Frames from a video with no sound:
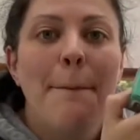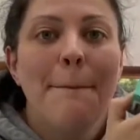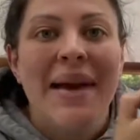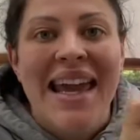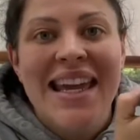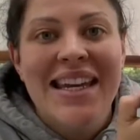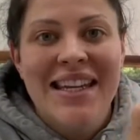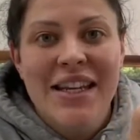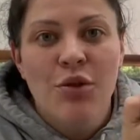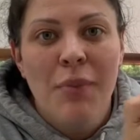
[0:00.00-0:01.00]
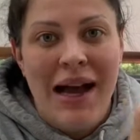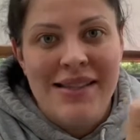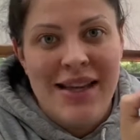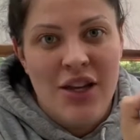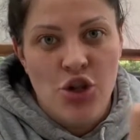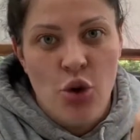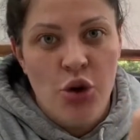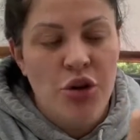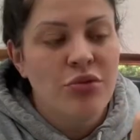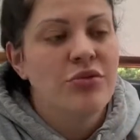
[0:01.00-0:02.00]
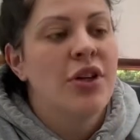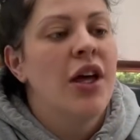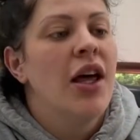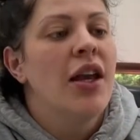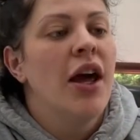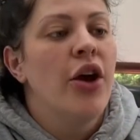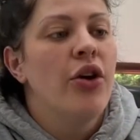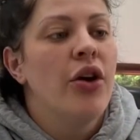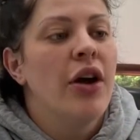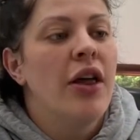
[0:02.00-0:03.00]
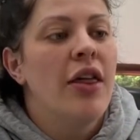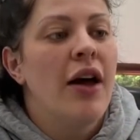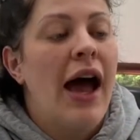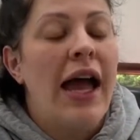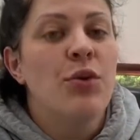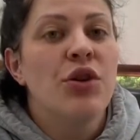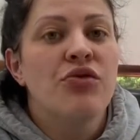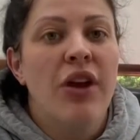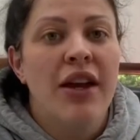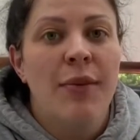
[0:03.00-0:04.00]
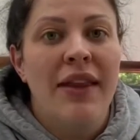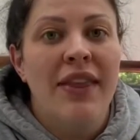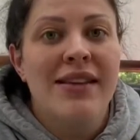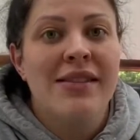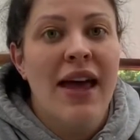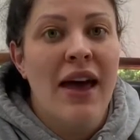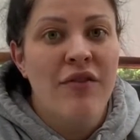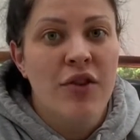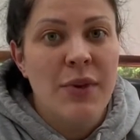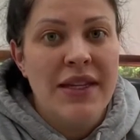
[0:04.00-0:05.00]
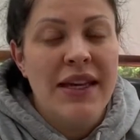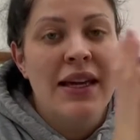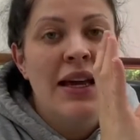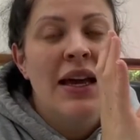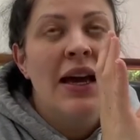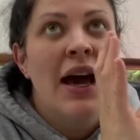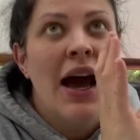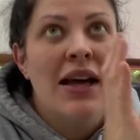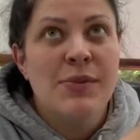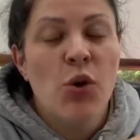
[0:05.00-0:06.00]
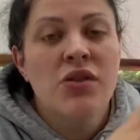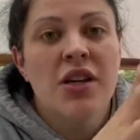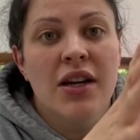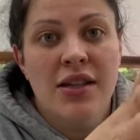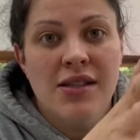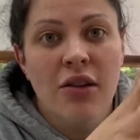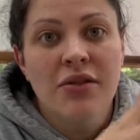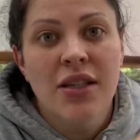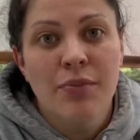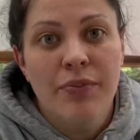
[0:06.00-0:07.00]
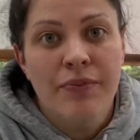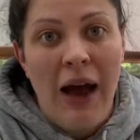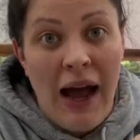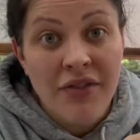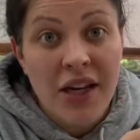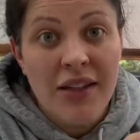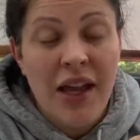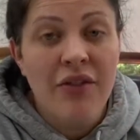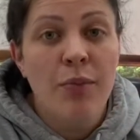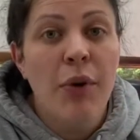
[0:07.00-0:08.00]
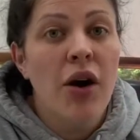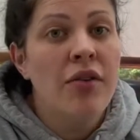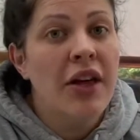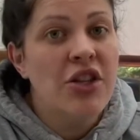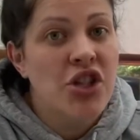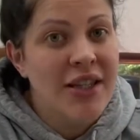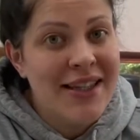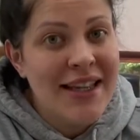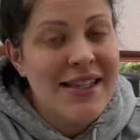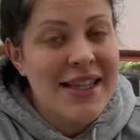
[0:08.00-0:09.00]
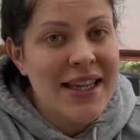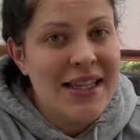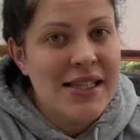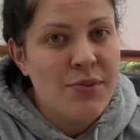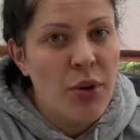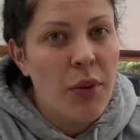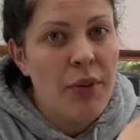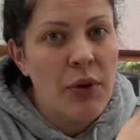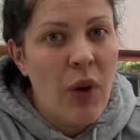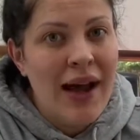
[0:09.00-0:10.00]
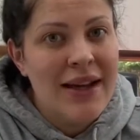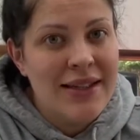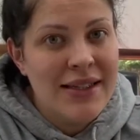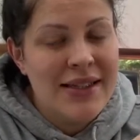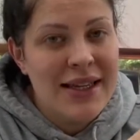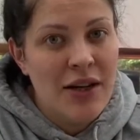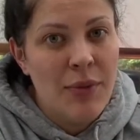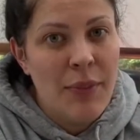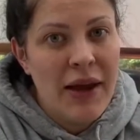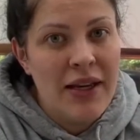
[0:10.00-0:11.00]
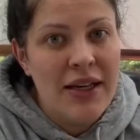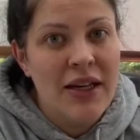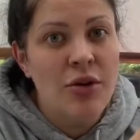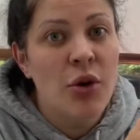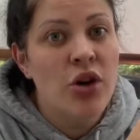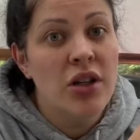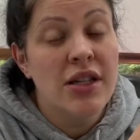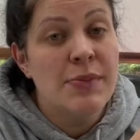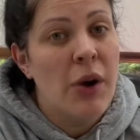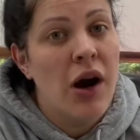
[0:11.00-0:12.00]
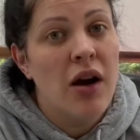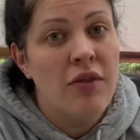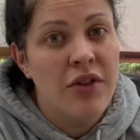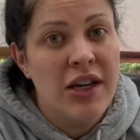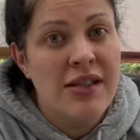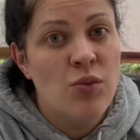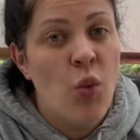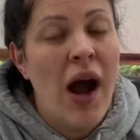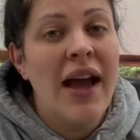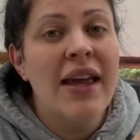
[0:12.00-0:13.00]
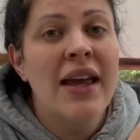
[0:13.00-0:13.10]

Perennial Massage Oil. Now, I would recommend this to everybody. I spoke to a consultant after I'd given birth, and she did say this is probably why I didn't tear my perineum, or at least part of the reason why,